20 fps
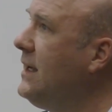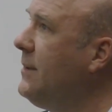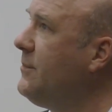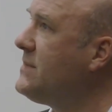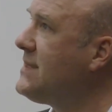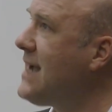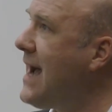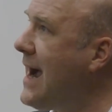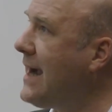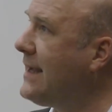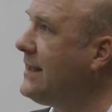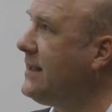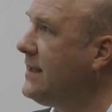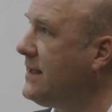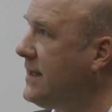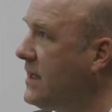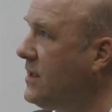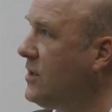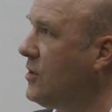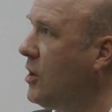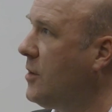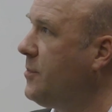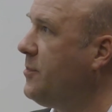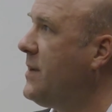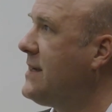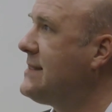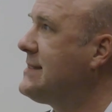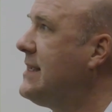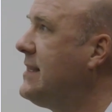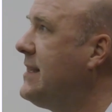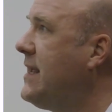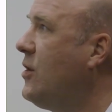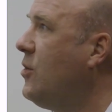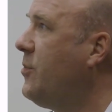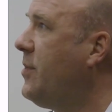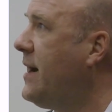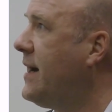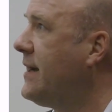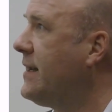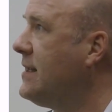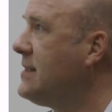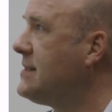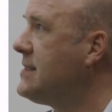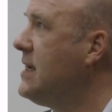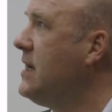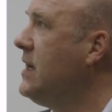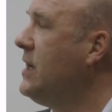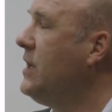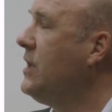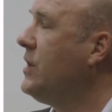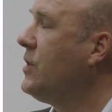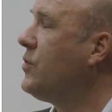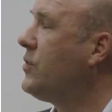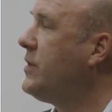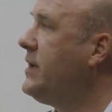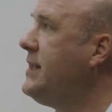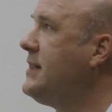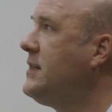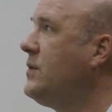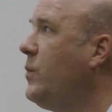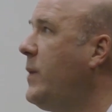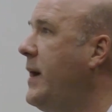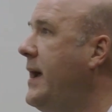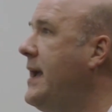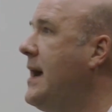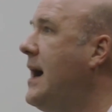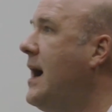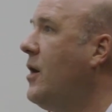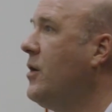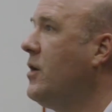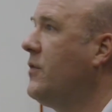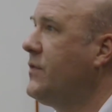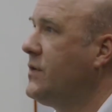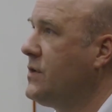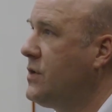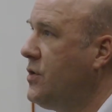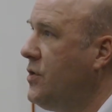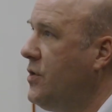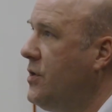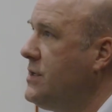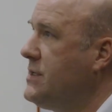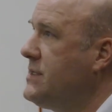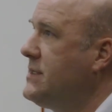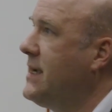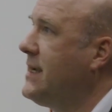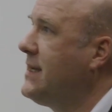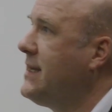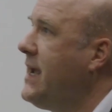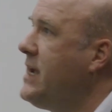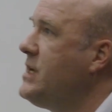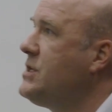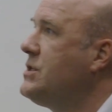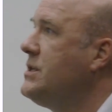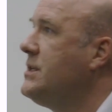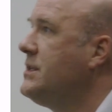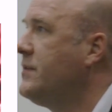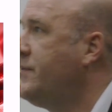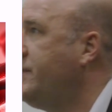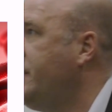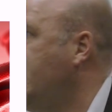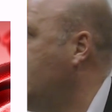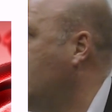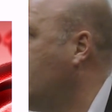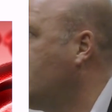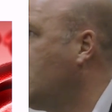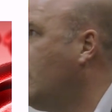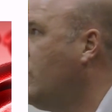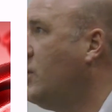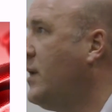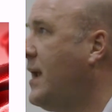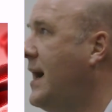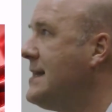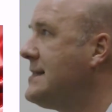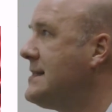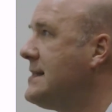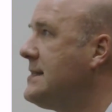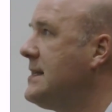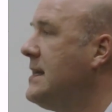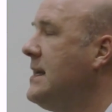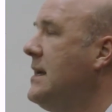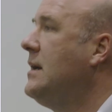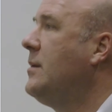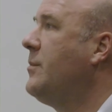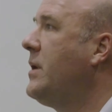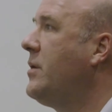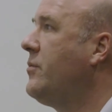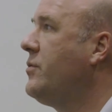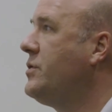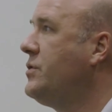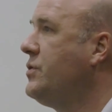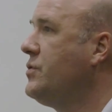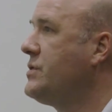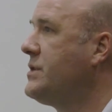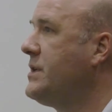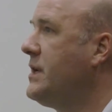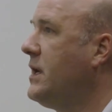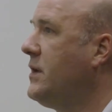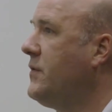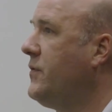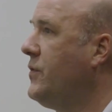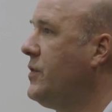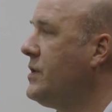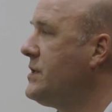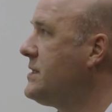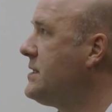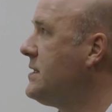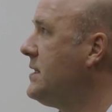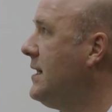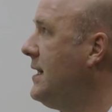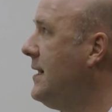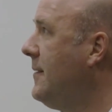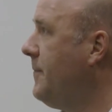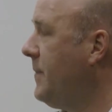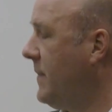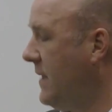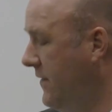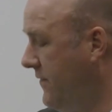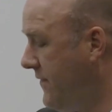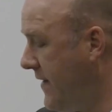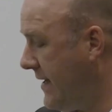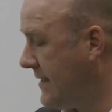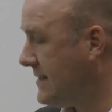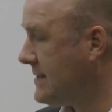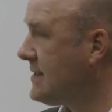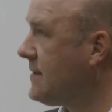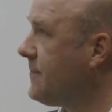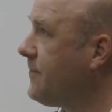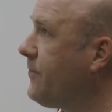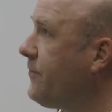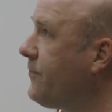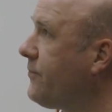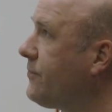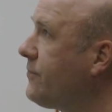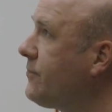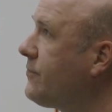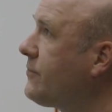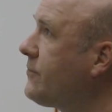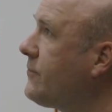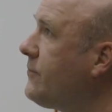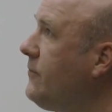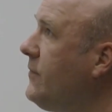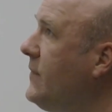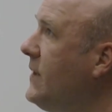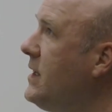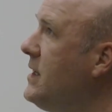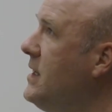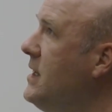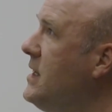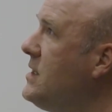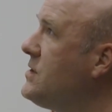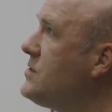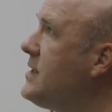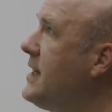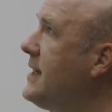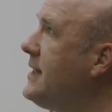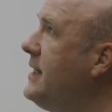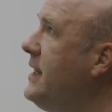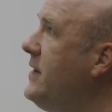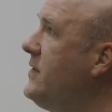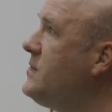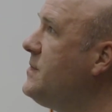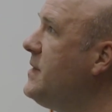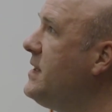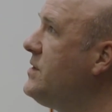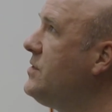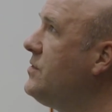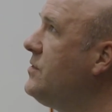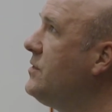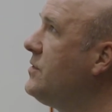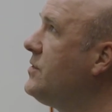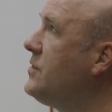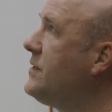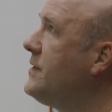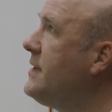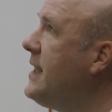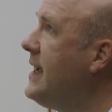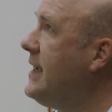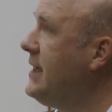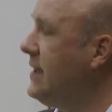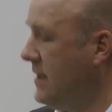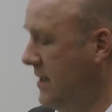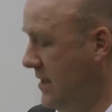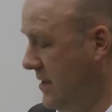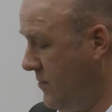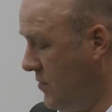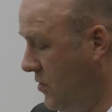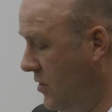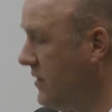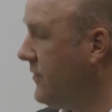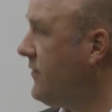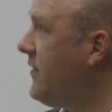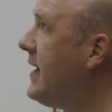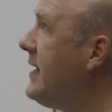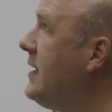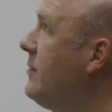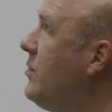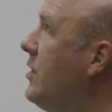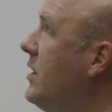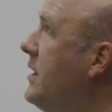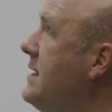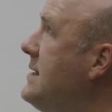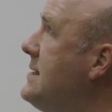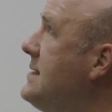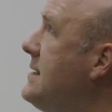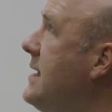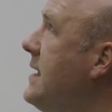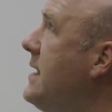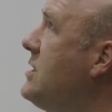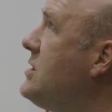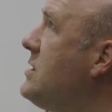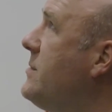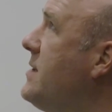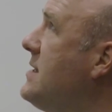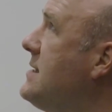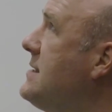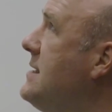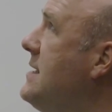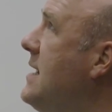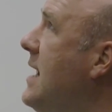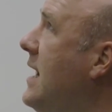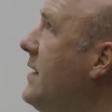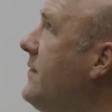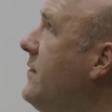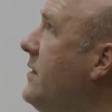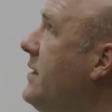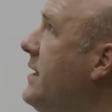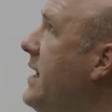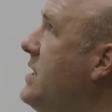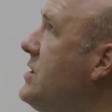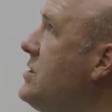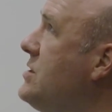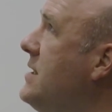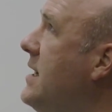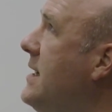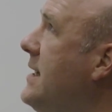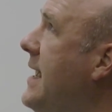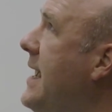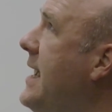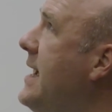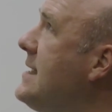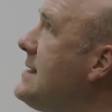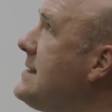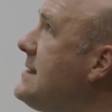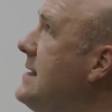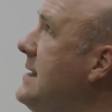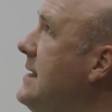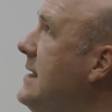Targeted and clot-busting nanoparticles could lead the way out of the current stagnation in the field of thrombolysis by reducing adverse effects. So that leaves me to thank all the funding bodies, NHMRC, Heart Foundation, and ARC,